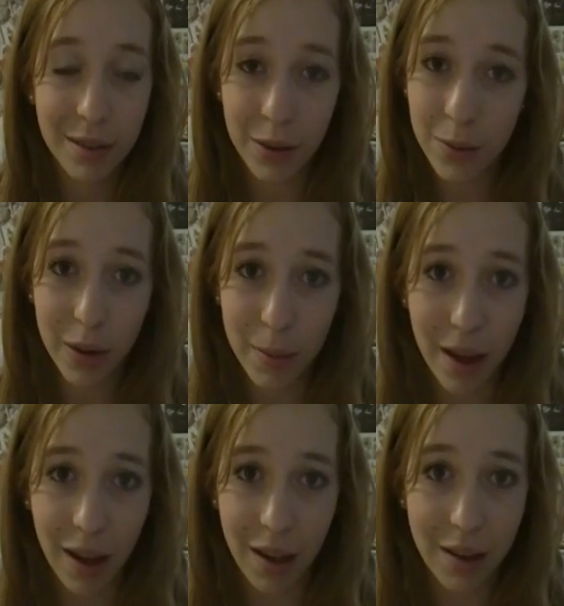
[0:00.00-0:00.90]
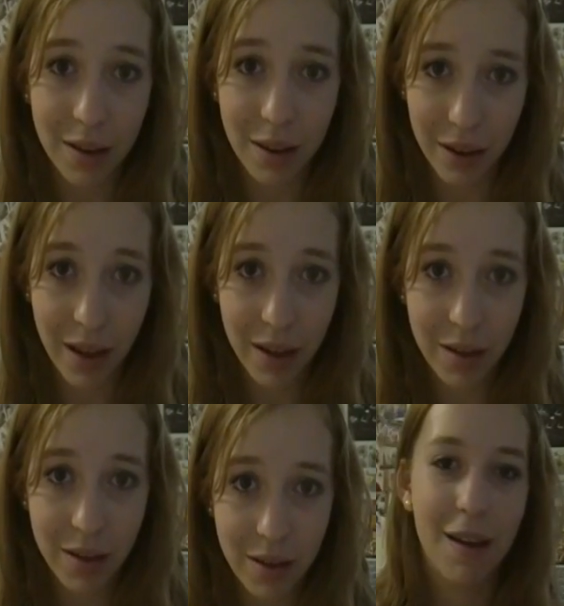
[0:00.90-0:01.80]
So don't worry about it, okay?
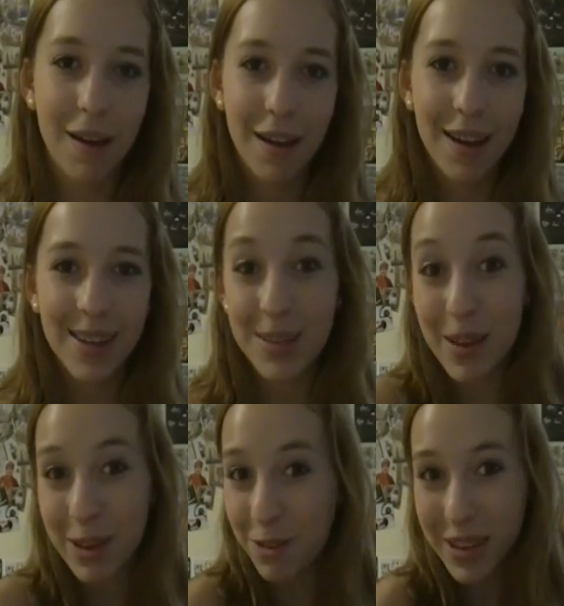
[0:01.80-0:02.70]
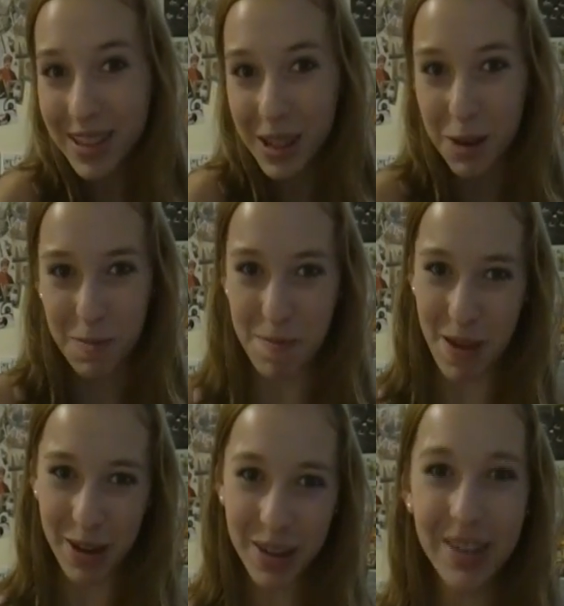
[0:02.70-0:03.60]
To make you feel a little
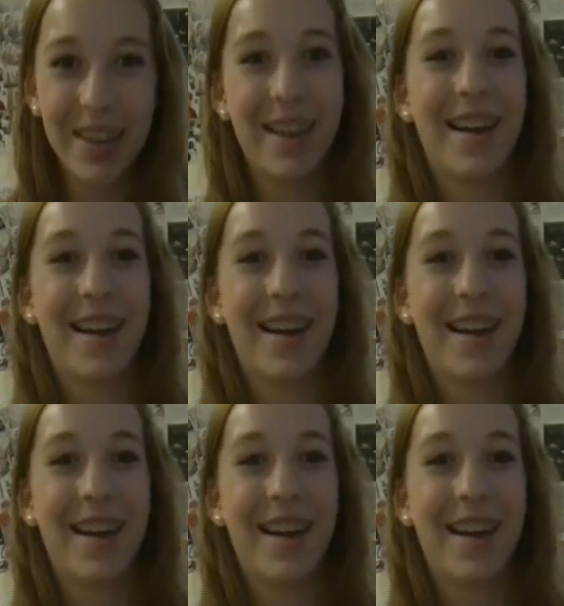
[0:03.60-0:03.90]
bit better,